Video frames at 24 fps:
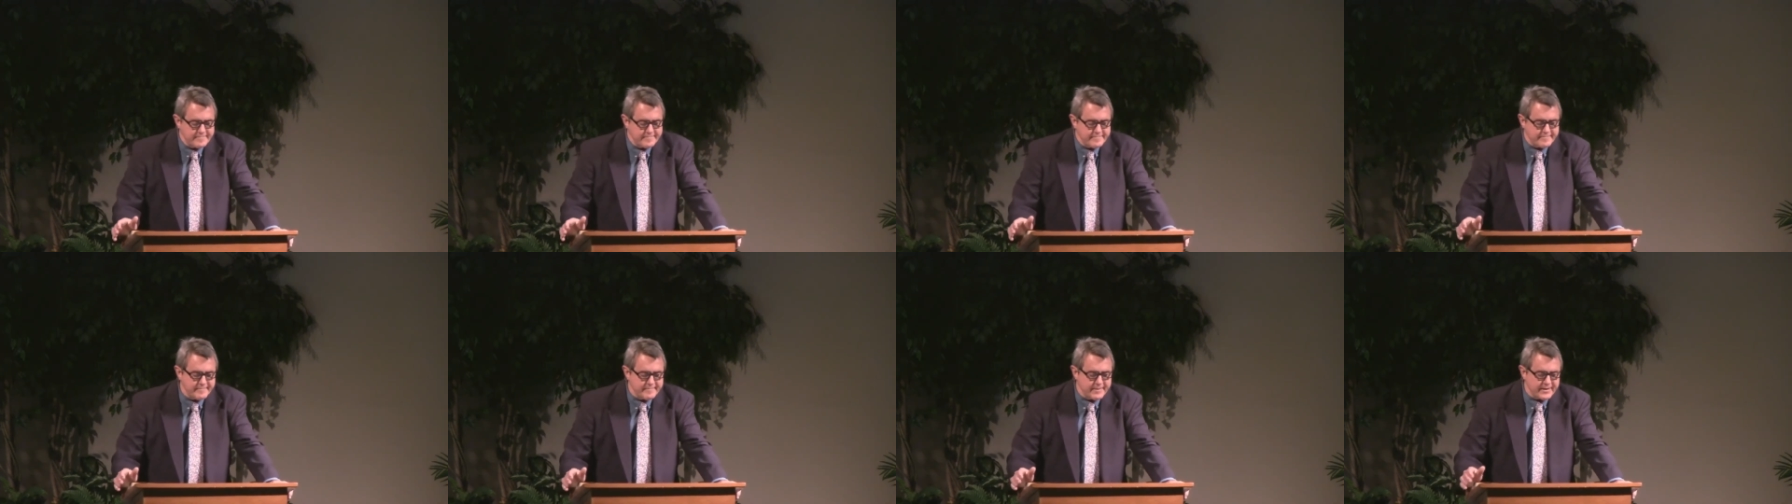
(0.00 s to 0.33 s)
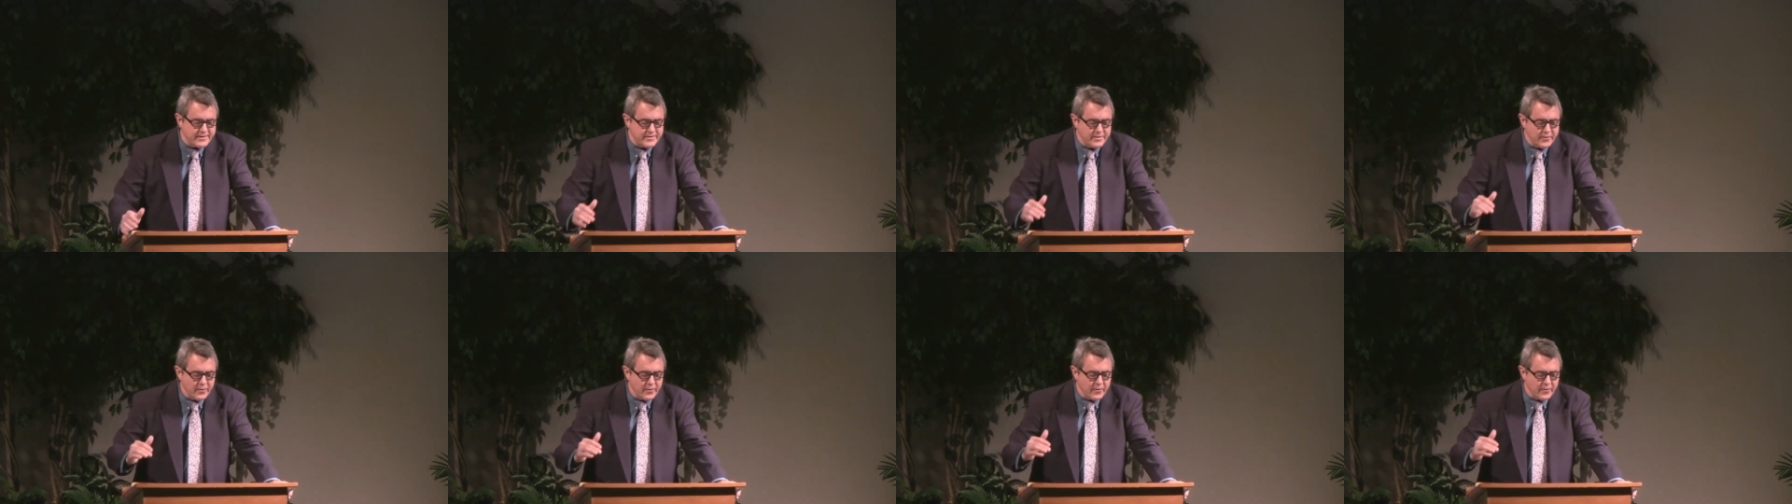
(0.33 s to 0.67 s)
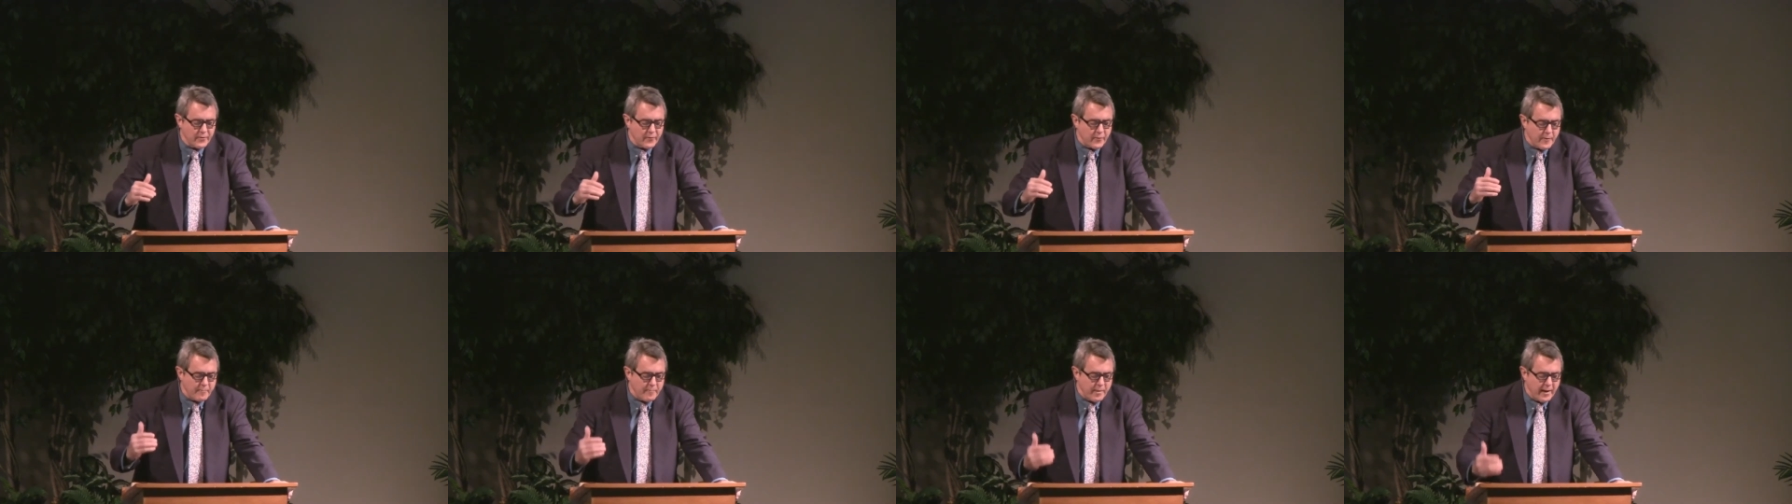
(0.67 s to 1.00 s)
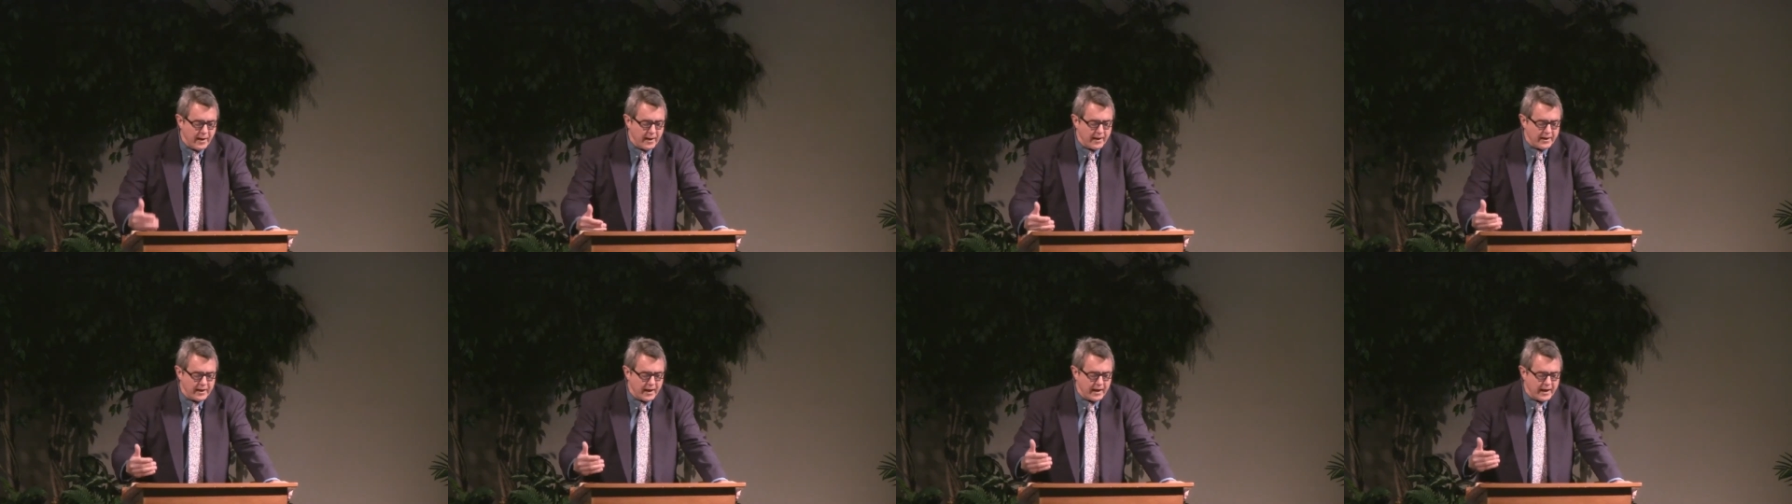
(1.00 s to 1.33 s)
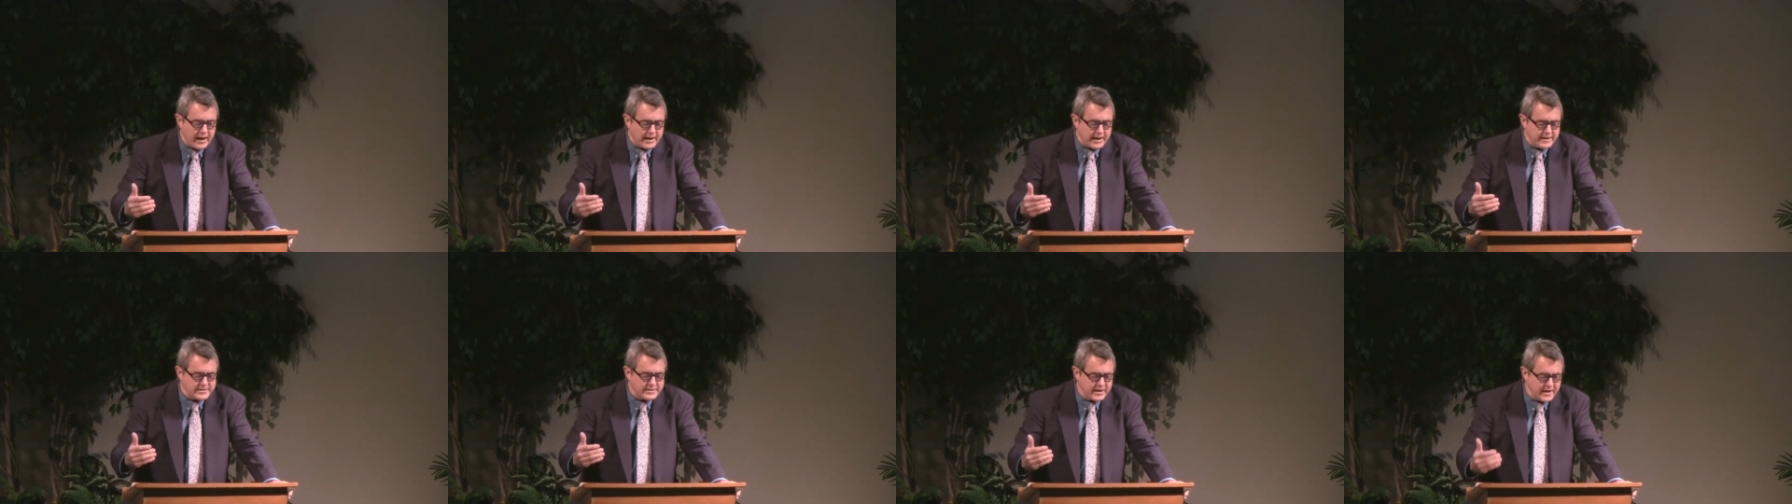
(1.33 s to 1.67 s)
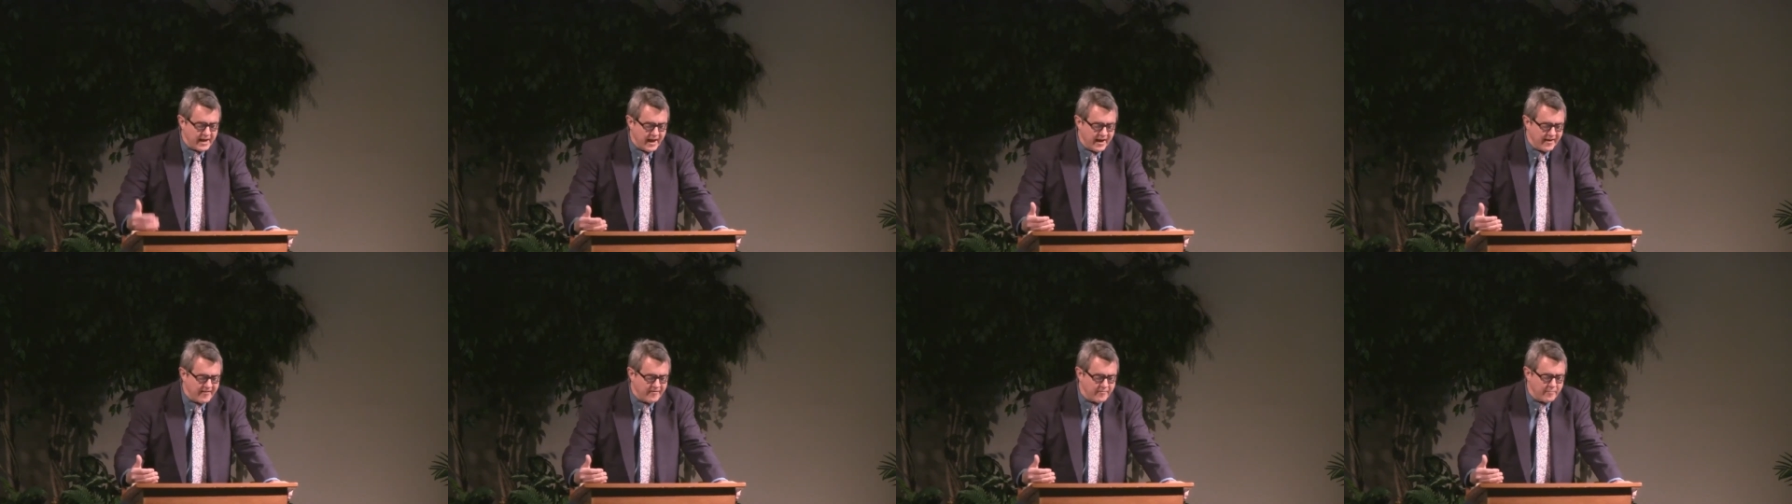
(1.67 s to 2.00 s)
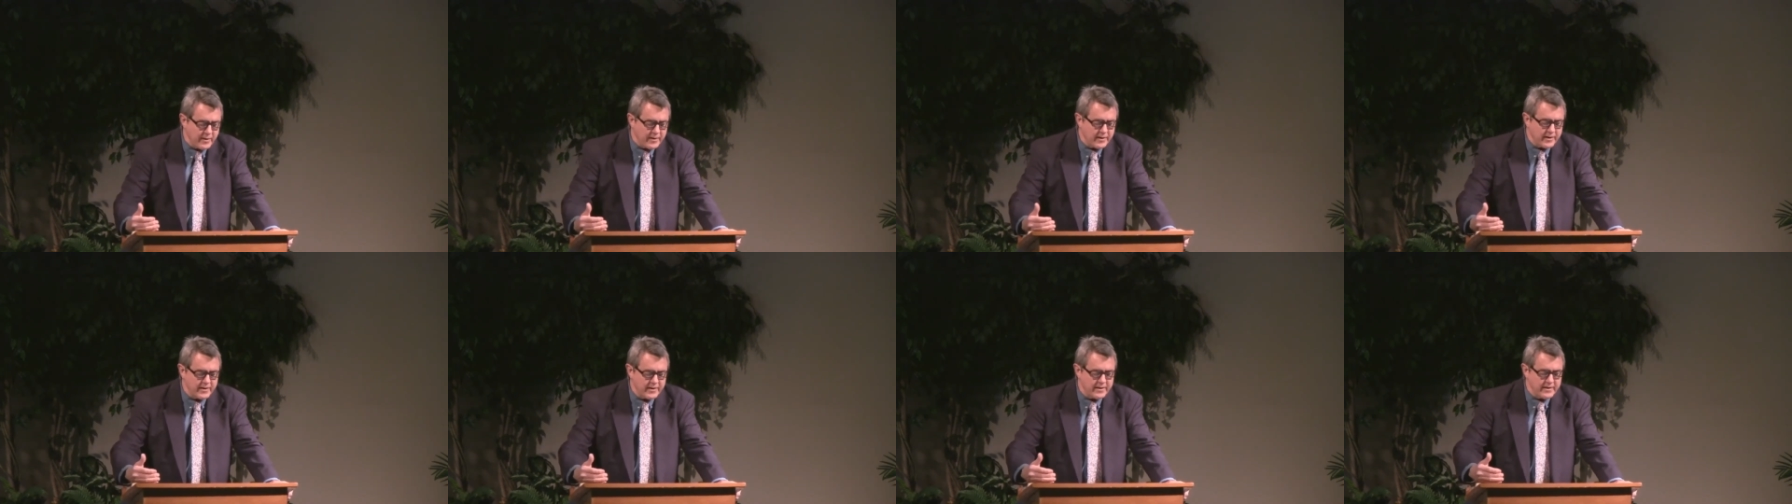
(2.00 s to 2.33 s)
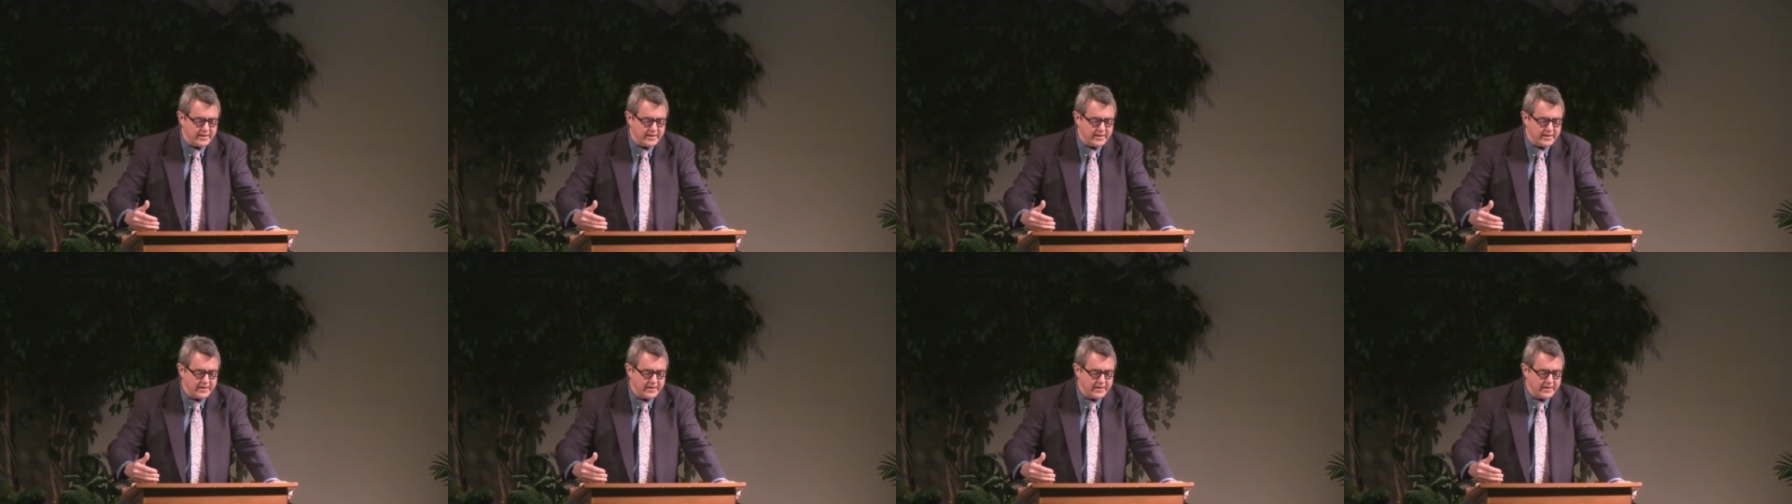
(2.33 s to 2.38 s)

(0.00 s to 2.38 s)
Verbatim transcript: but you're rebelling against the government.